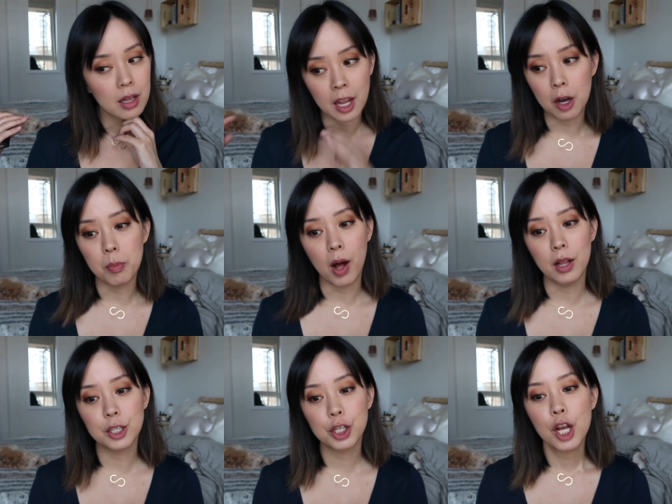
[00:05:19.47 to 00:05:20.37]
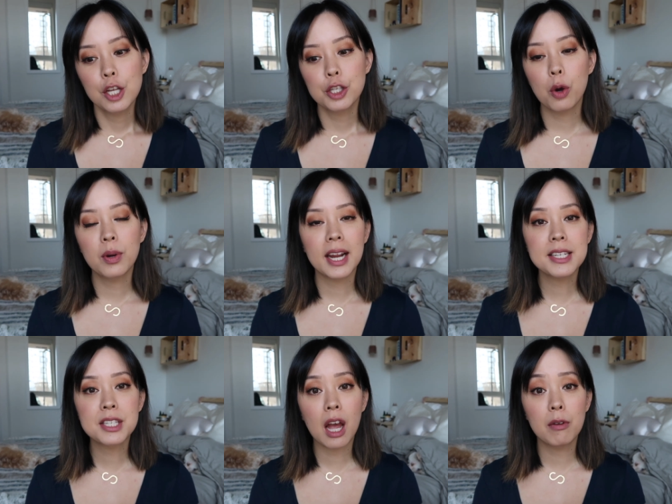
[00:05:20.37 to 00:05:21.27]
nail polish. So when I
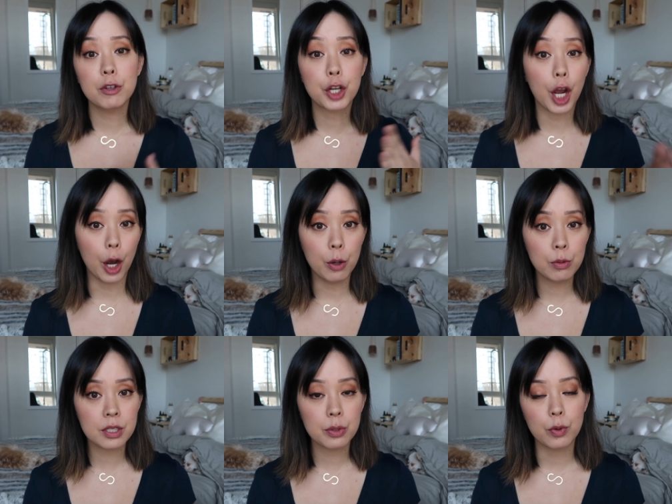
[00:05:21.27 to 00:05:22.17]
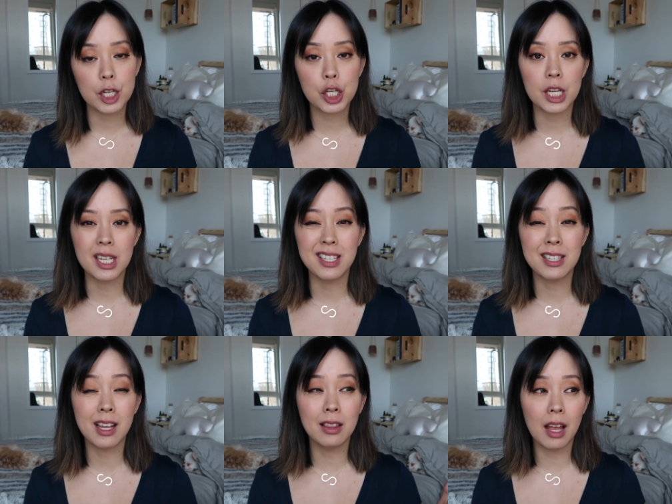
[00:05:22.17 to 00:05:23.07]
discovered Coat, which
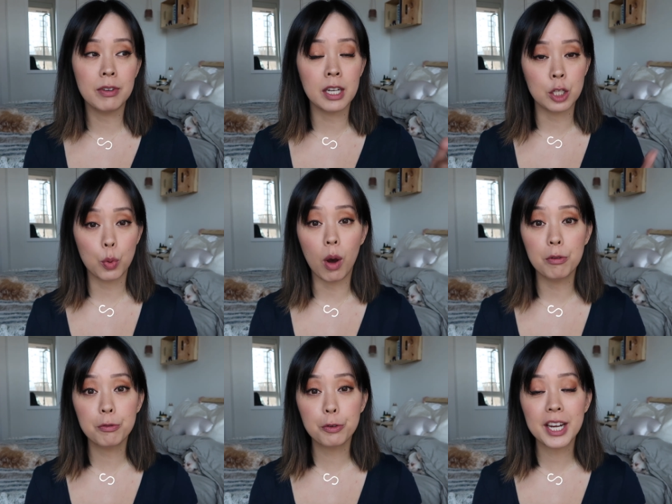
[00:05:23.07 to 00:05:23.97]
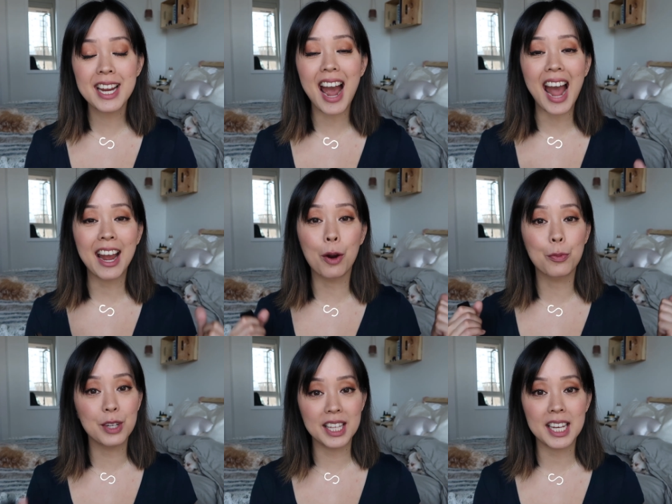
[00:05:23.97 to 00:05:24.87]
is 11 and 12 free, I
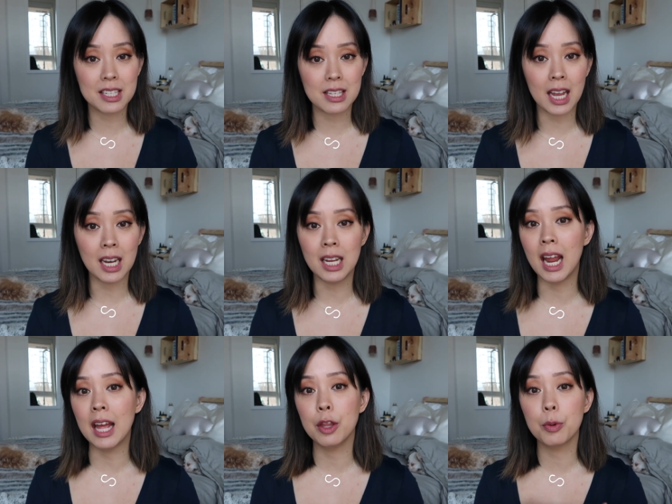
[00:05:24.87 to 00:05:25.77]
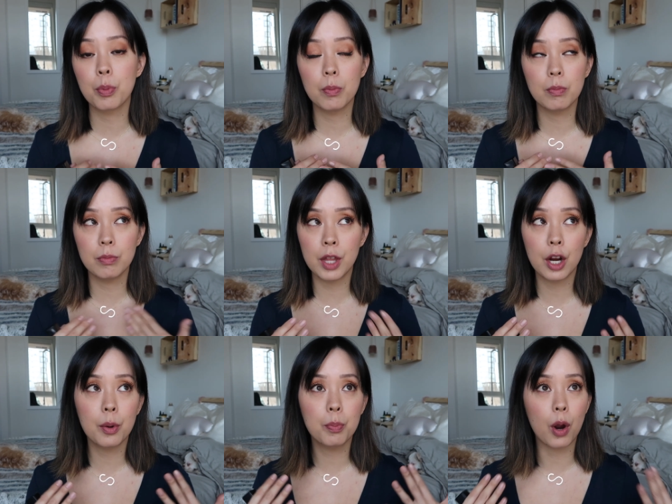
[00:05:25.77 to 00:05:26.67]
got really excited, and
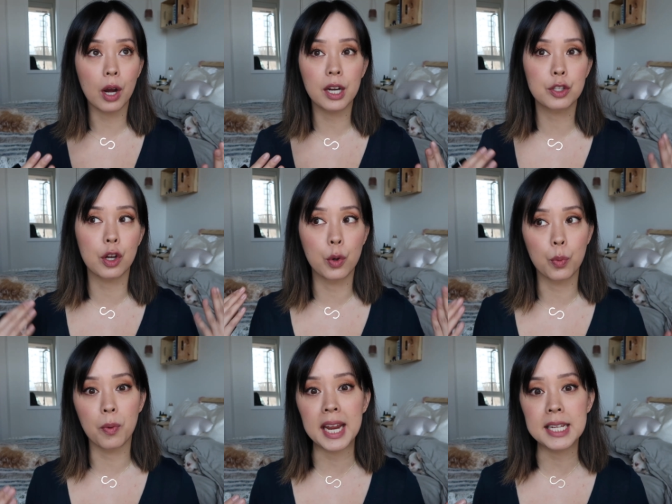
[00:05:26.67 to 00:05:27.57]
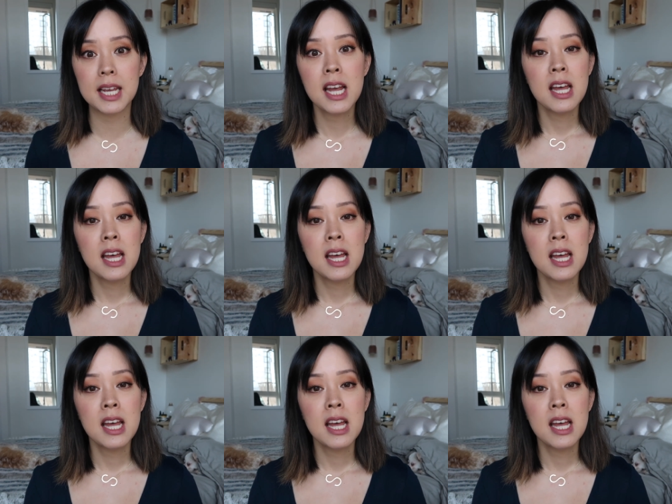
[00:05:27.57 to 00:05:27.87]
their products are great.